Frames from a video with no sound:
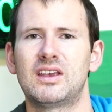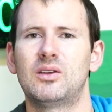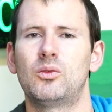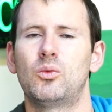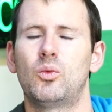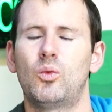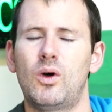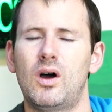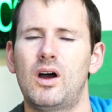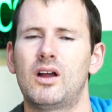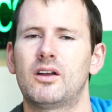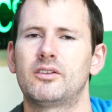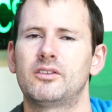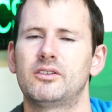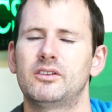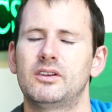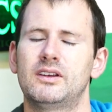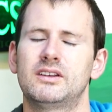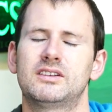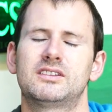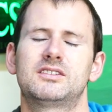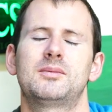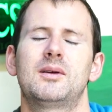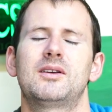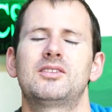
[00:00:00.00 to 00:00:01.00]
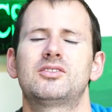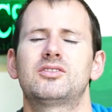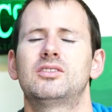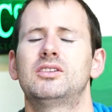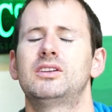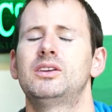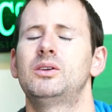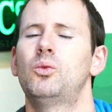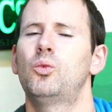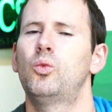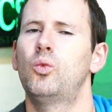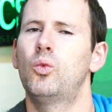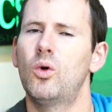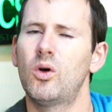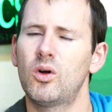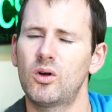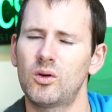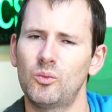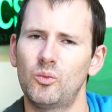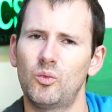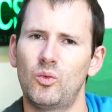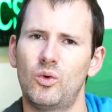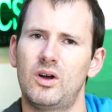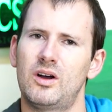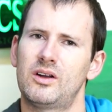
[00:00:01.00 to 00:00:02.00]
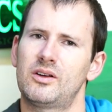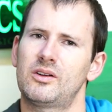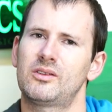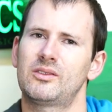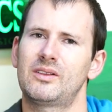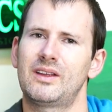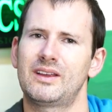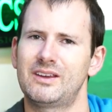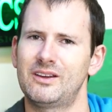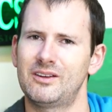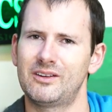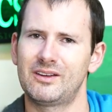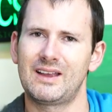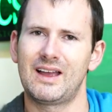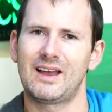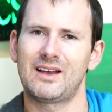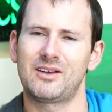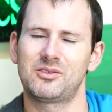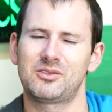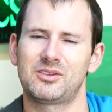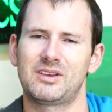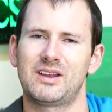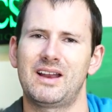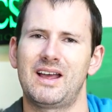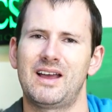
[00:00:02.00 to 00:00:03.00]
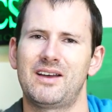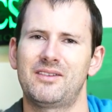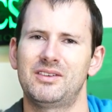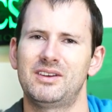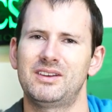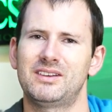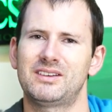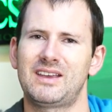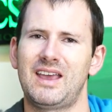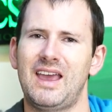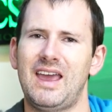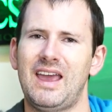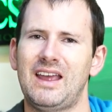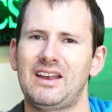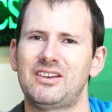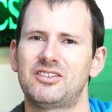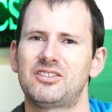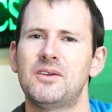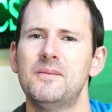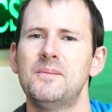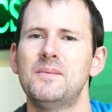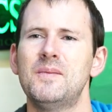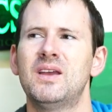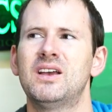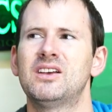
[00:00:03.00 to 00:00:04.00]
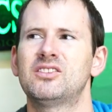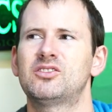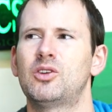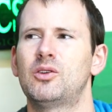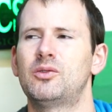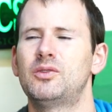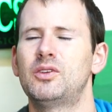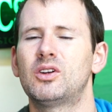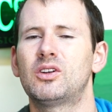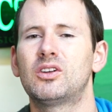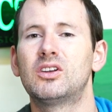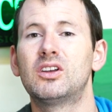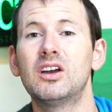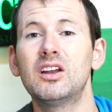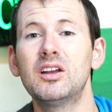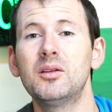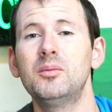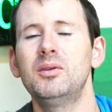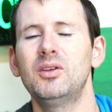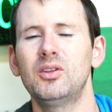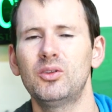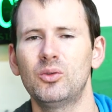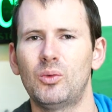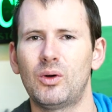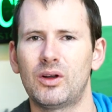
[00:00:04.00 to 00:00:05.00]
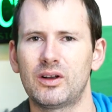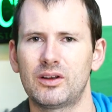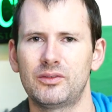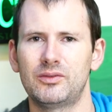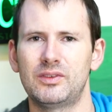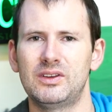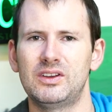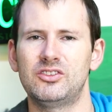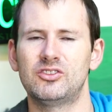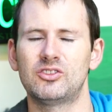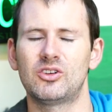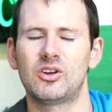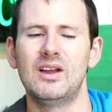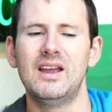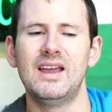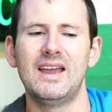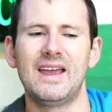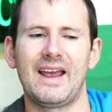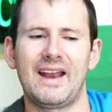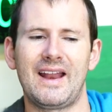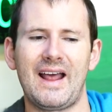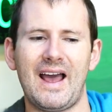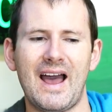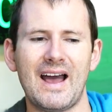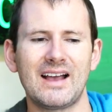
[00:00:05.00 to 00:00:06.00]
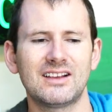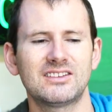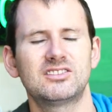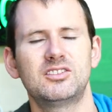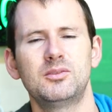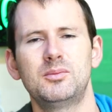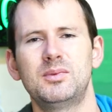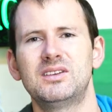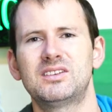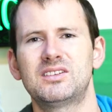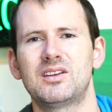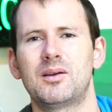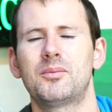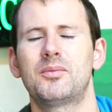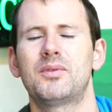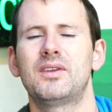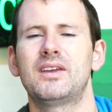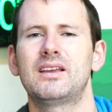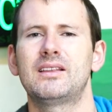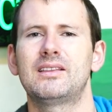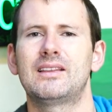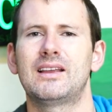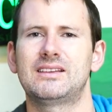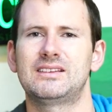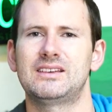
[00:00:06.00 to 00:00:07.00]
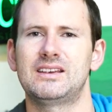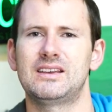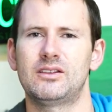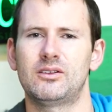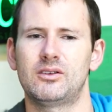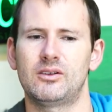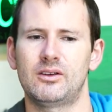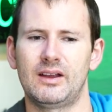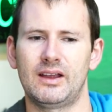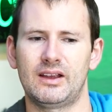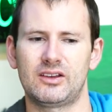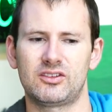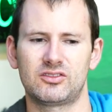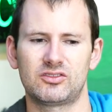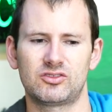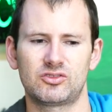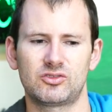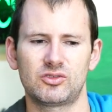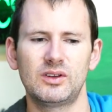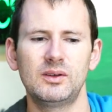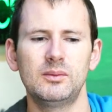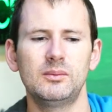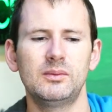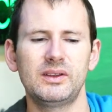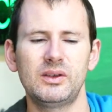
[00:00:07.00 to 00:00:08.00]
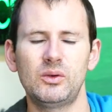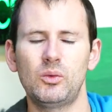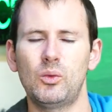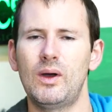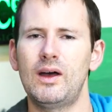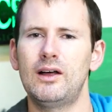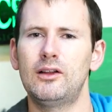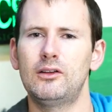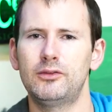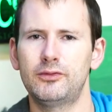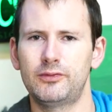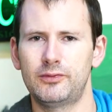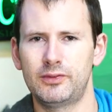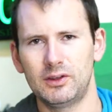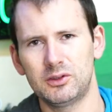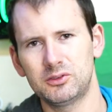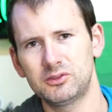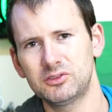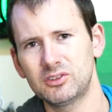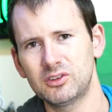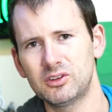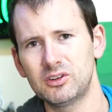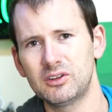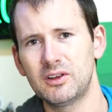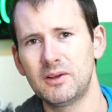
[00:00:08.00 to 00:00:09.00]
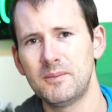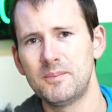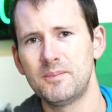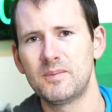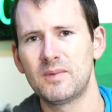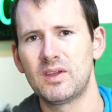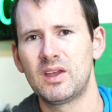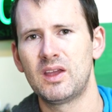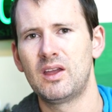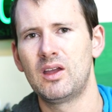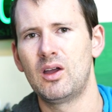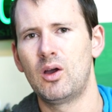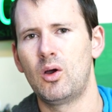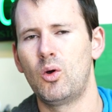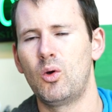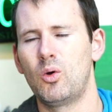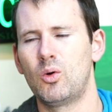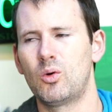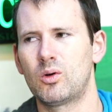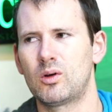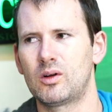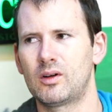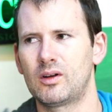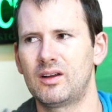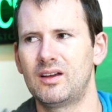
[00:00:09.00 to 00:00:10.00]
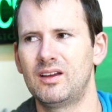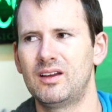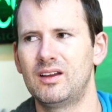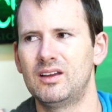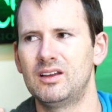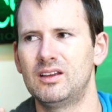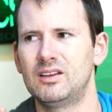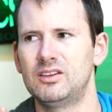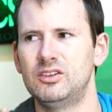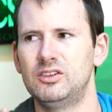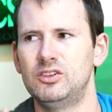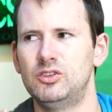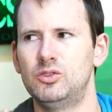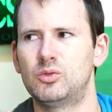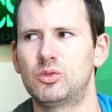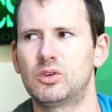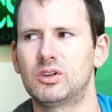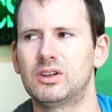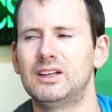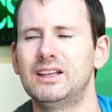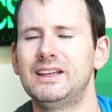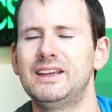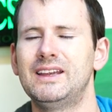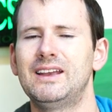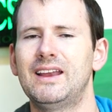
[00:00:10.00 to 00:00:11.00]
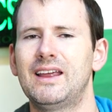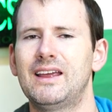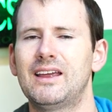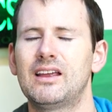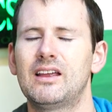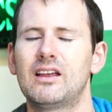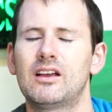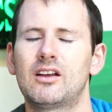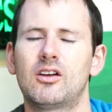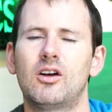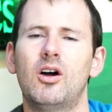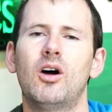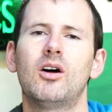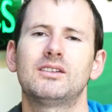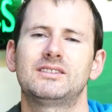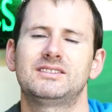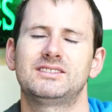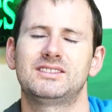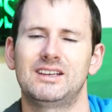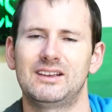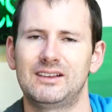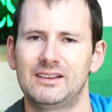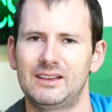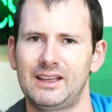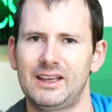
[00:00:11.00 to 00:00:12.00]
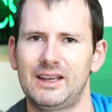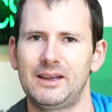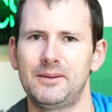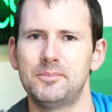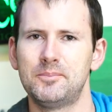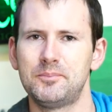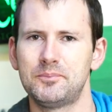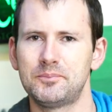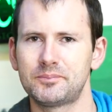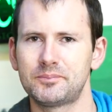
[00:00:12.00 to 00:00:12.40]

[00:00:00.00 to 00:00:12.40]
in water, especially warm water like your gecko's gonna have in his cage. So if you're gonna build a water feature, it has to be something that's either extremely well filtered or you clean it constantly.